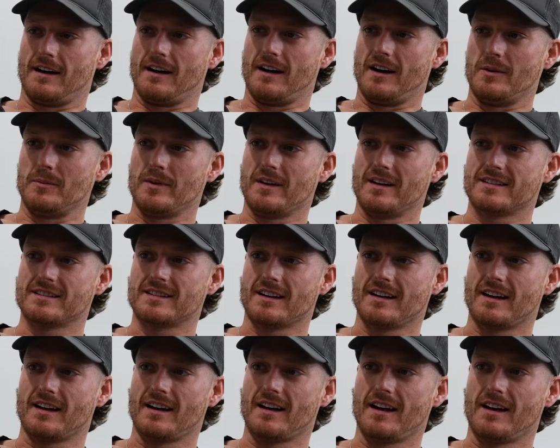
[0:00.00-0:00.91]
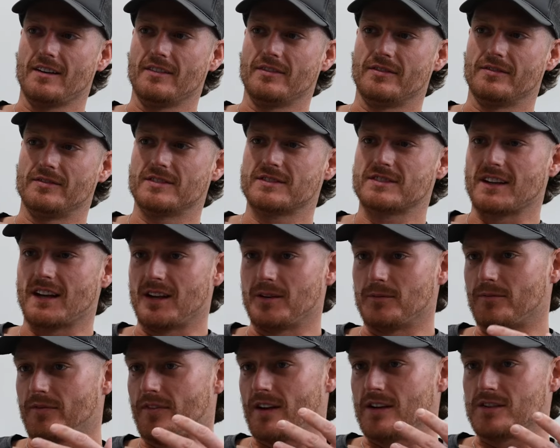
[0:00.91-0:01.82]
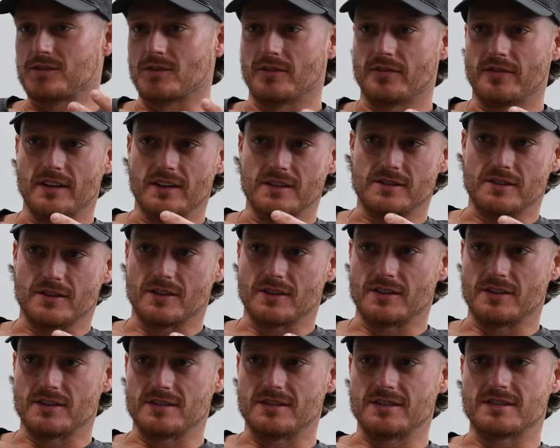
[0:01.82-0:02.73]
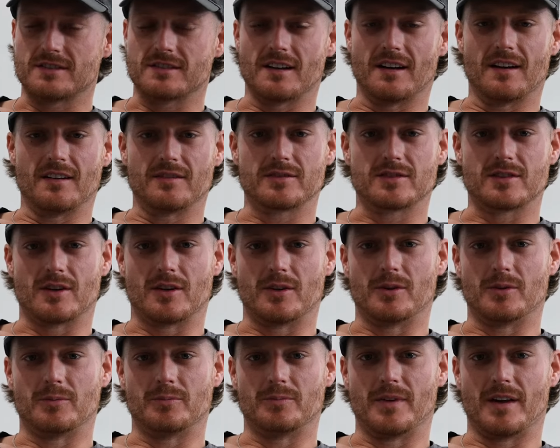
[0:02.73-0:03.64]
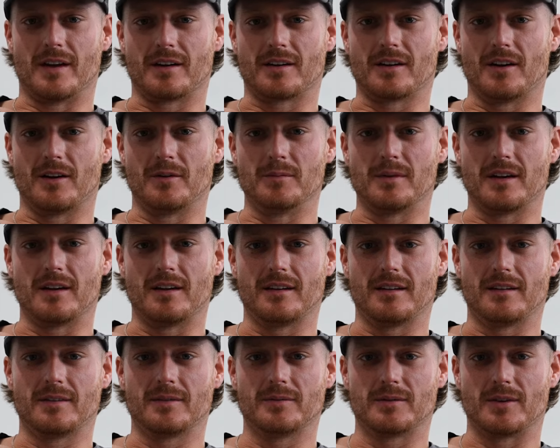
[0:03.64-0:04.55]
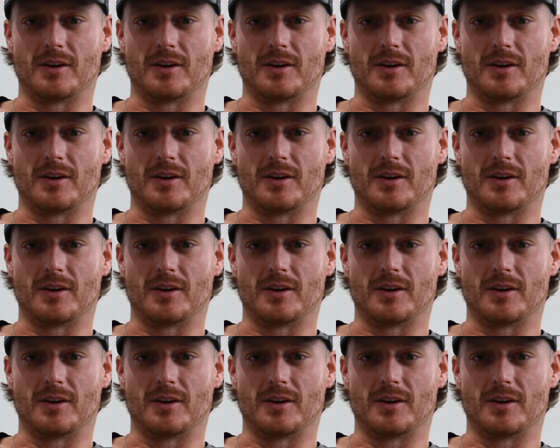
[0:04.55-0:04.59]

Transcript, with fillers: Um, they say I have same facial features and stuff, so they called me,